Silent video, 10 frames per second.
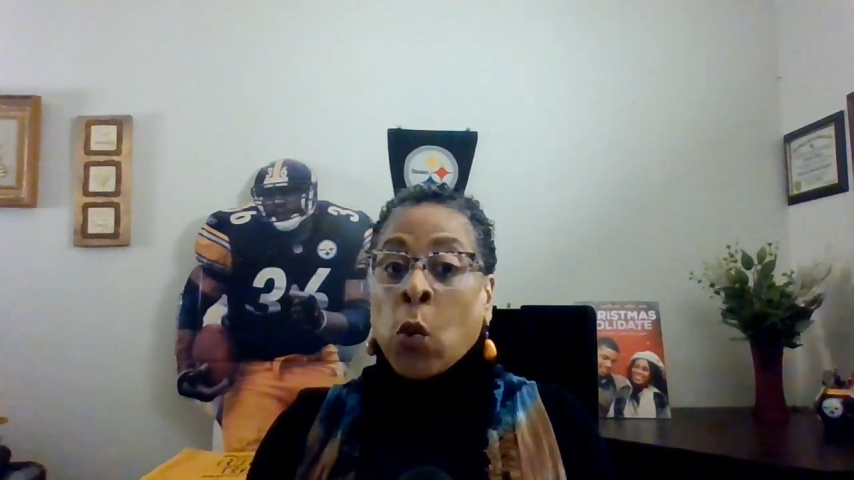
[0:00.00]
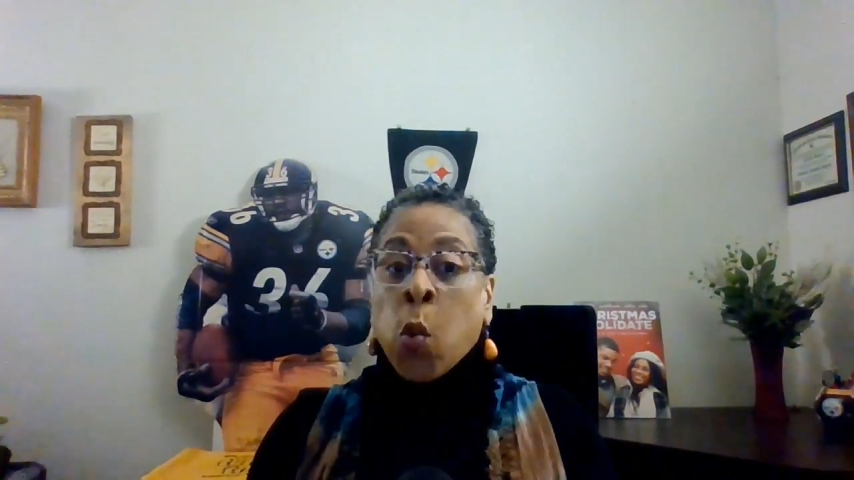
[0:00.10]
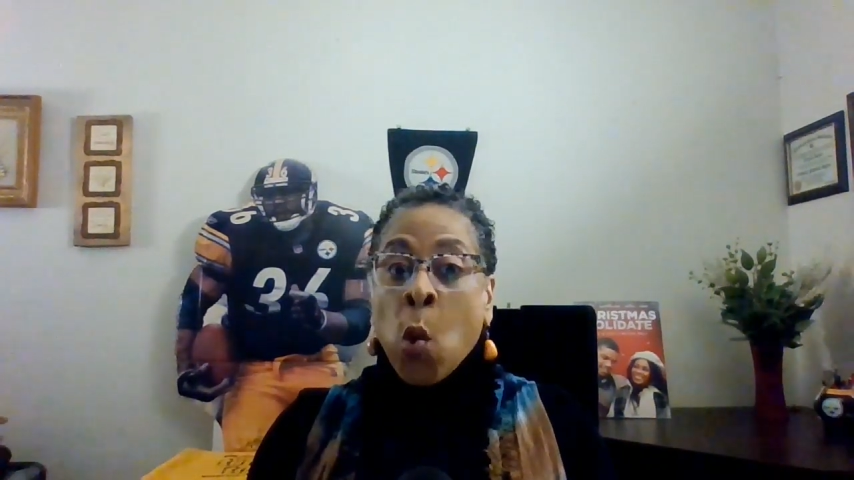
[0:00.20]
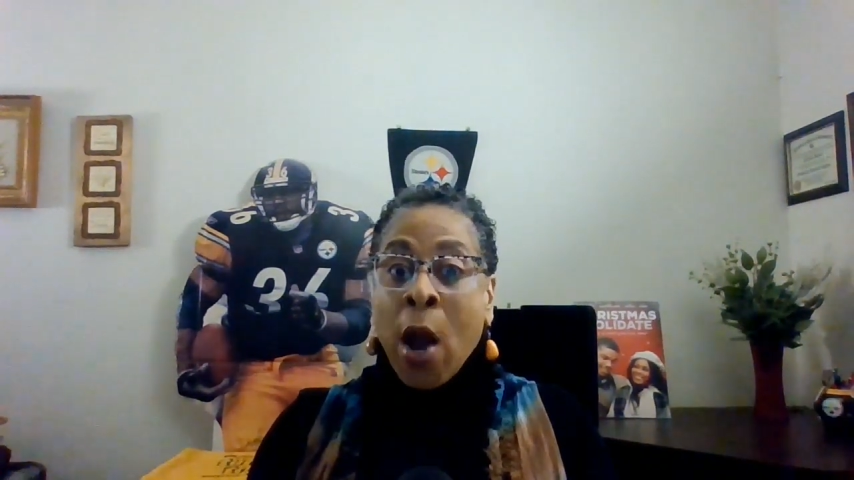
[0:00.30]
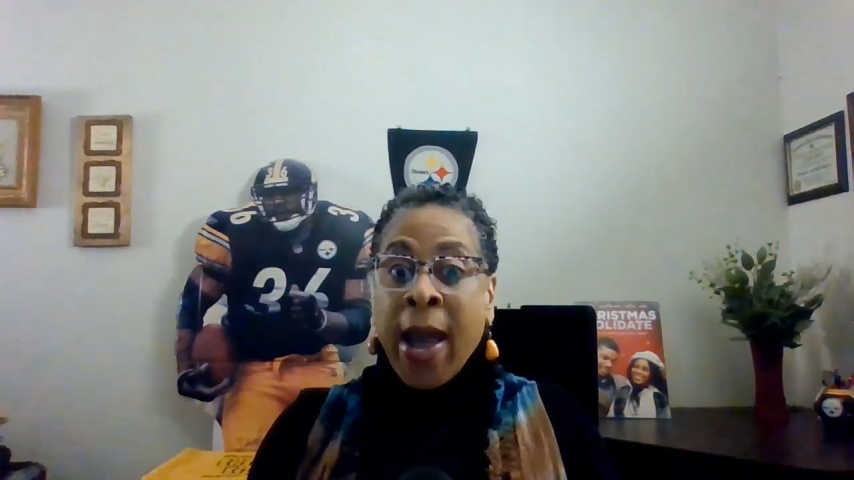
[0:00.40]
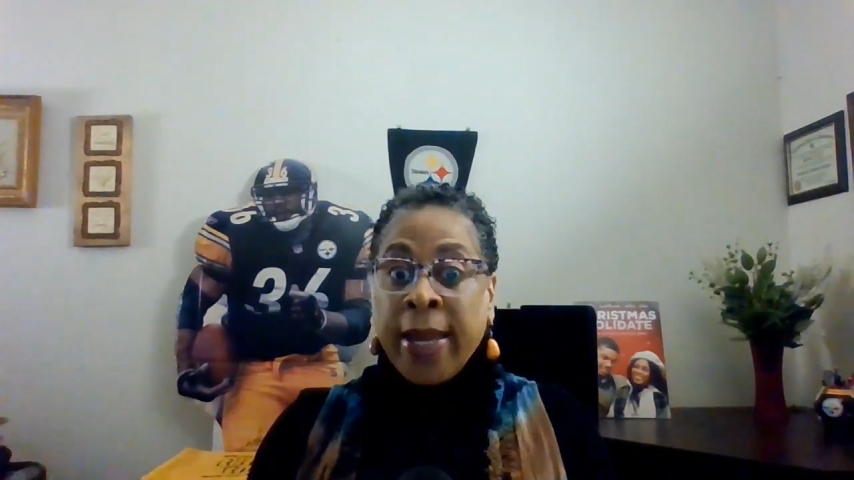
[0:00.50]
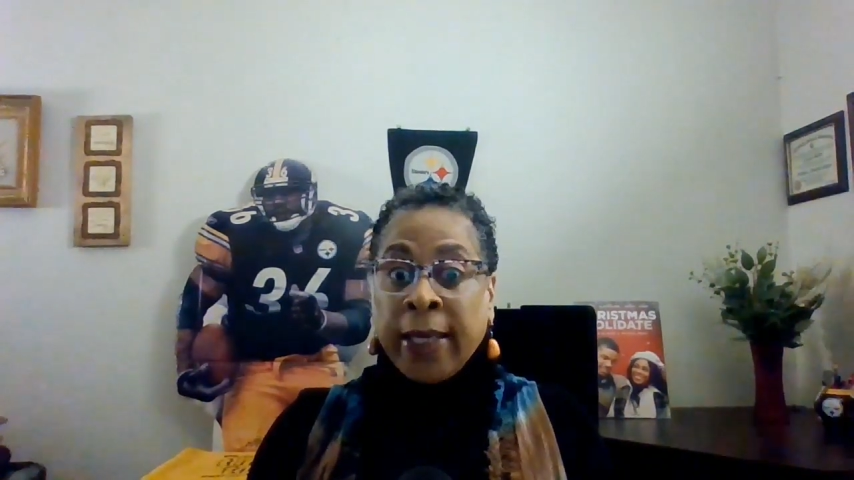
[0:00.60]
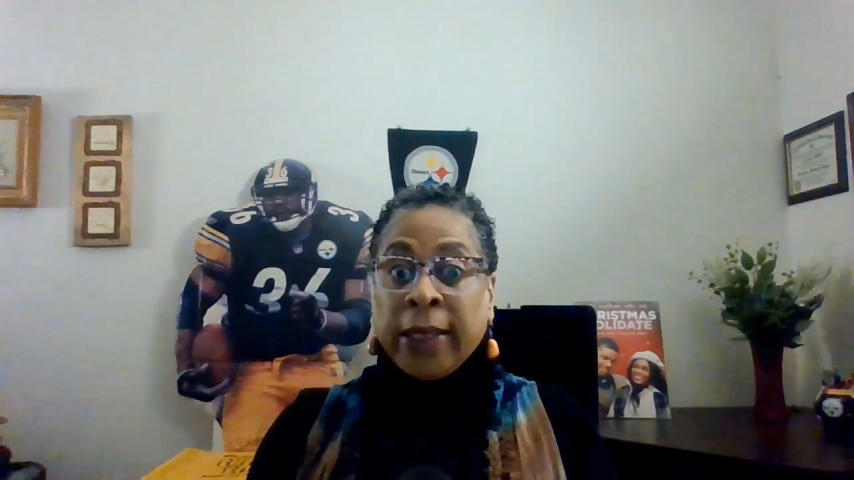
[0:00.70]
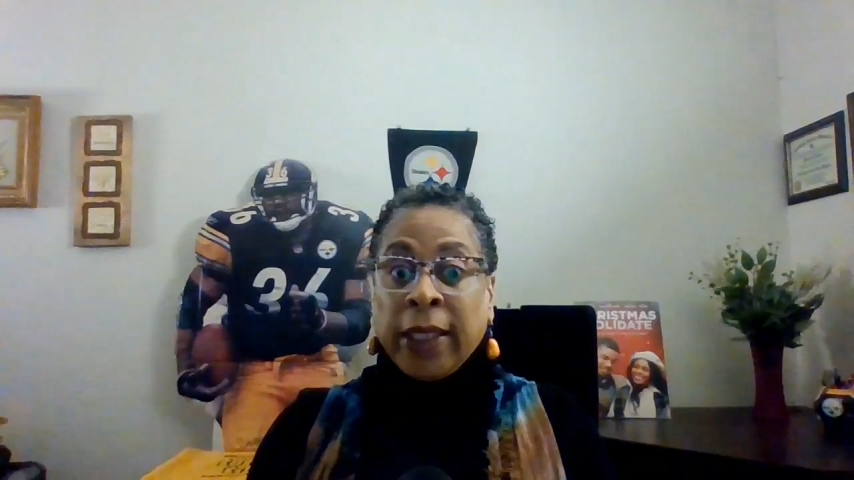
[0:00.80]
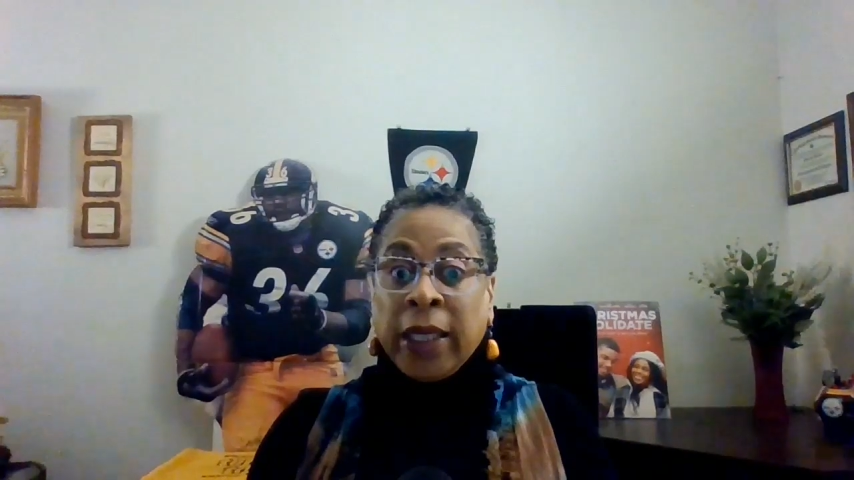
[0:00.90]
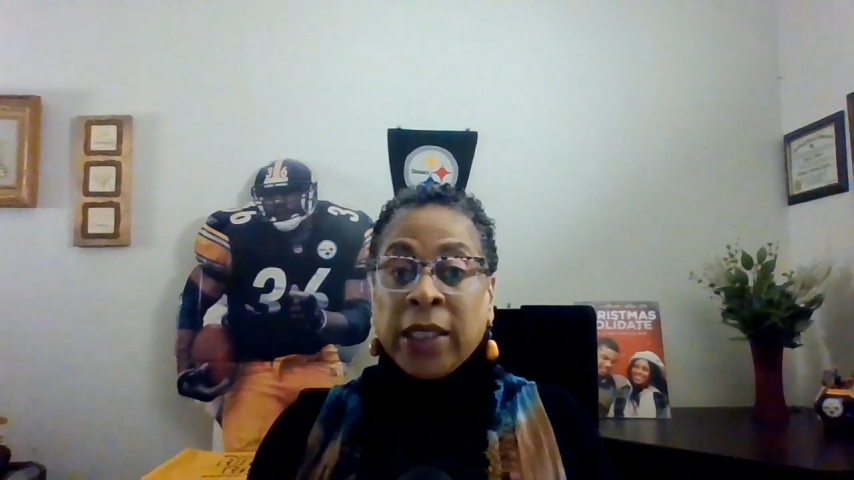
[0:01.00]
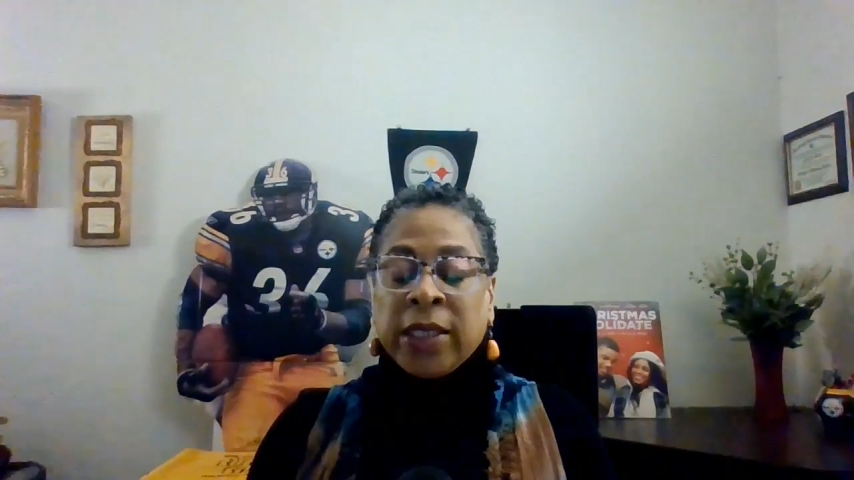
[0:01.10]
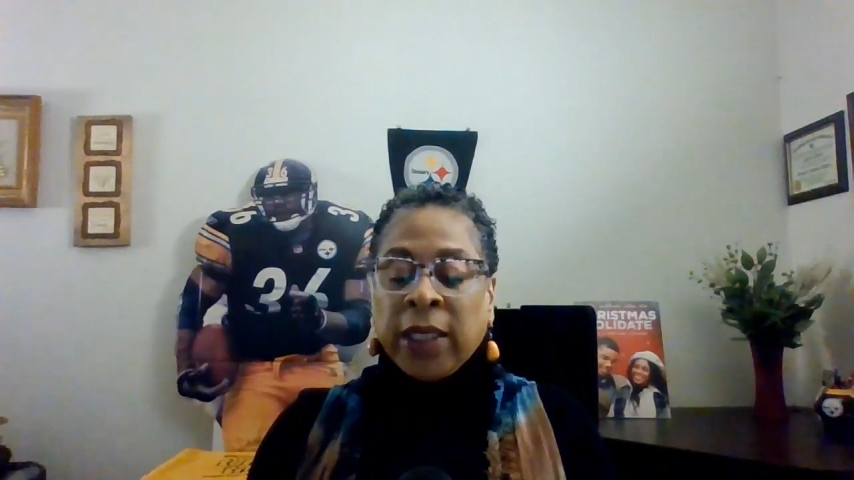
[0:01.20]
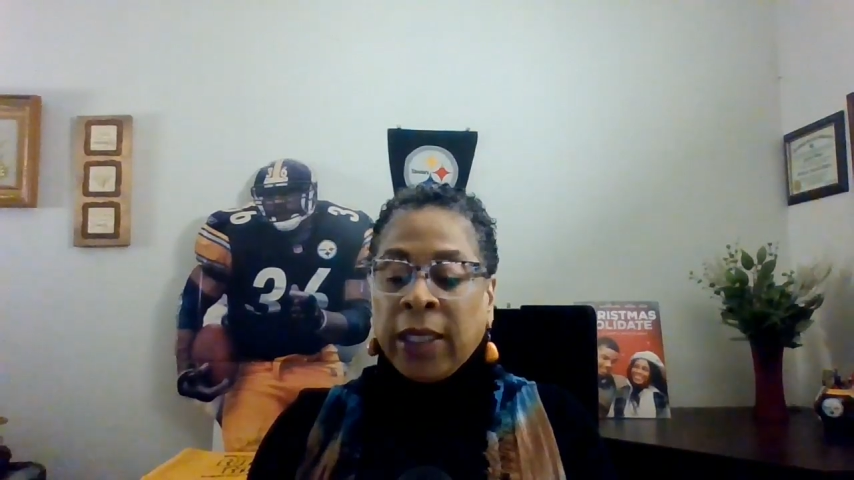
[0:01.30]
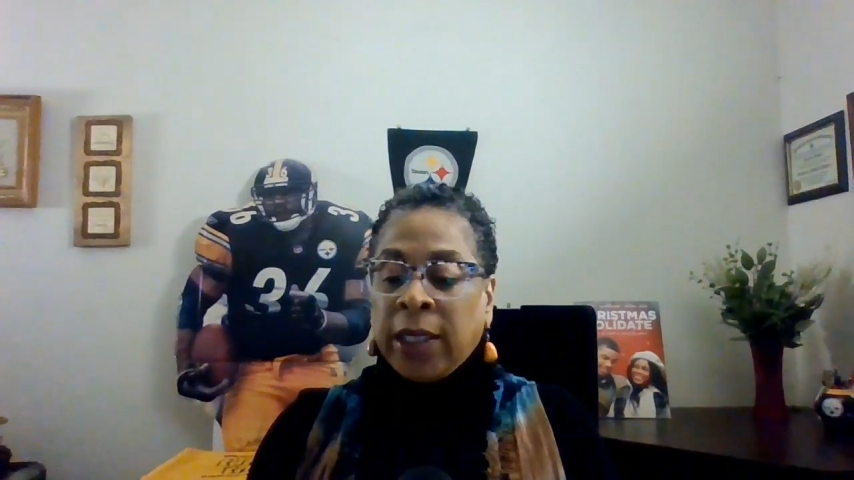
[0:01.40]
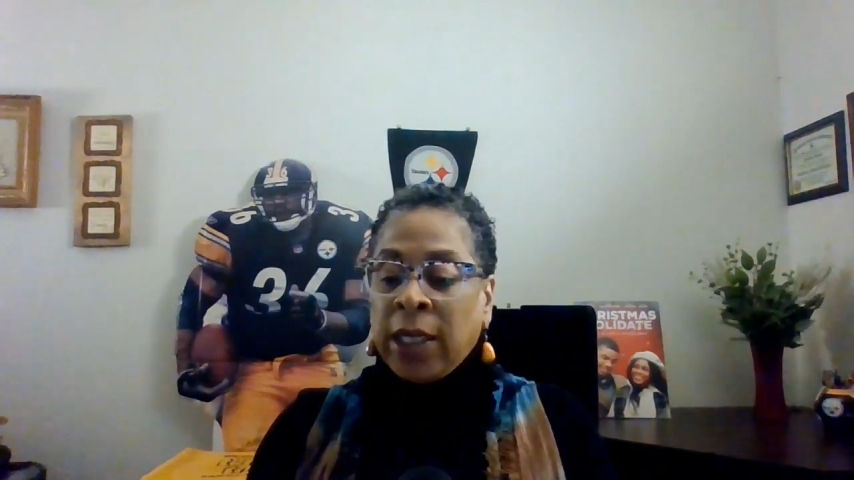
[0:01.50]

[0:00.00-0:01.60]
quietly slid